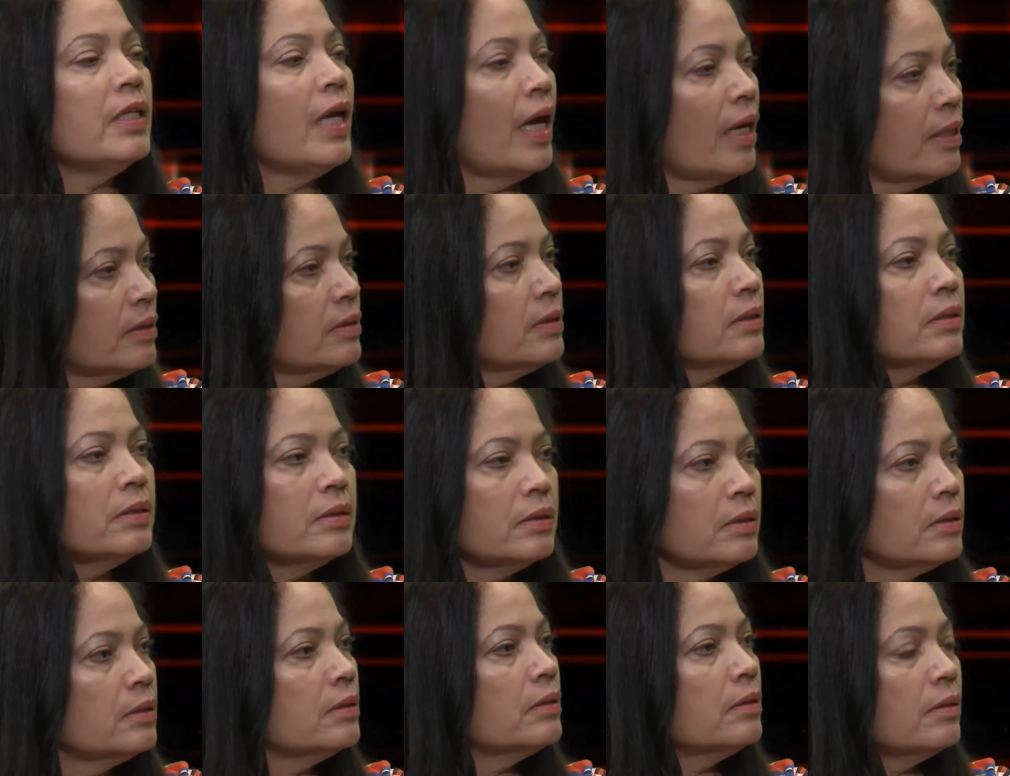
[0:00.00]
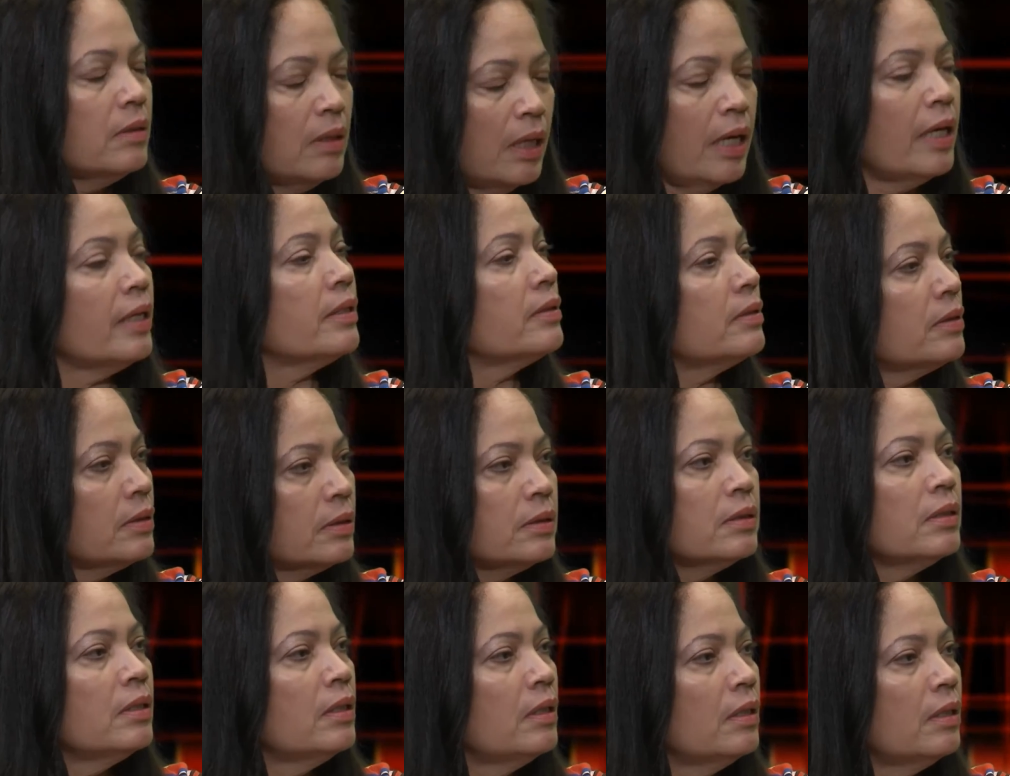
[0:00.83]
Yes, yes.
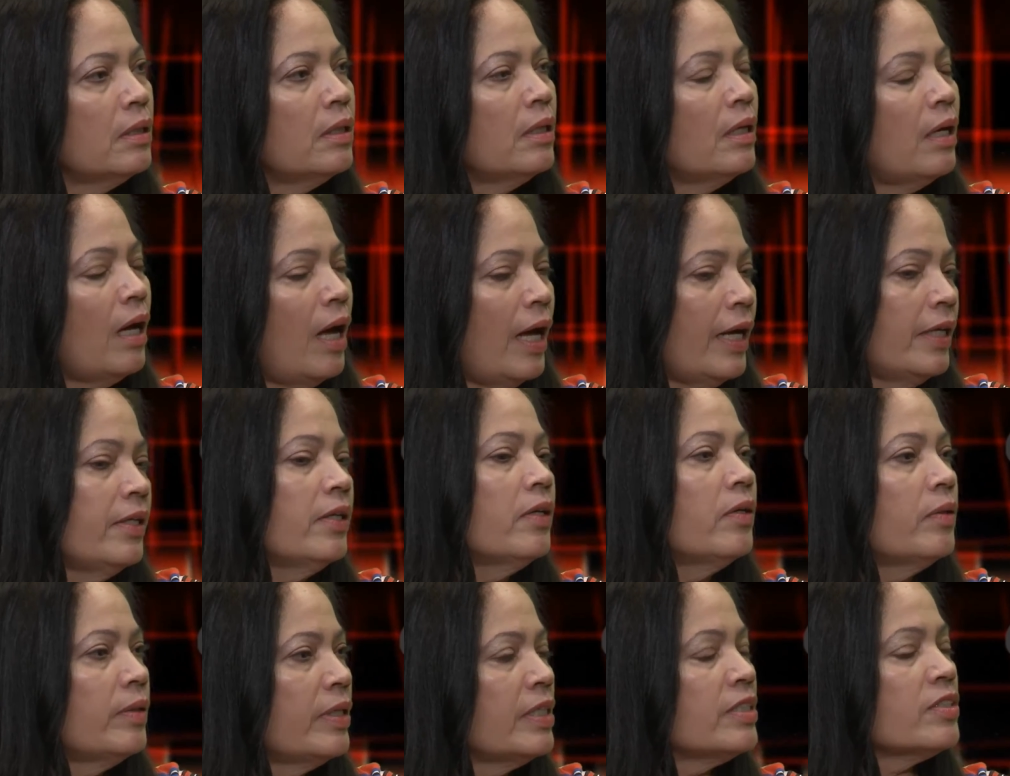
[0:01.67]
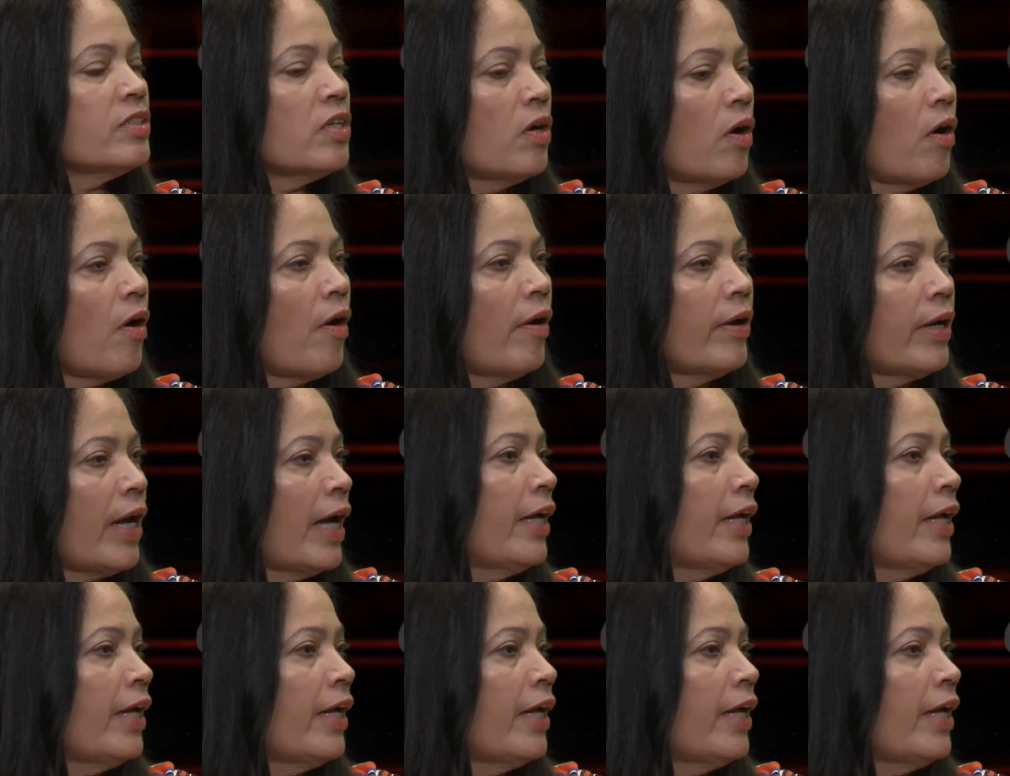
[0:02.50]
I know it's hard.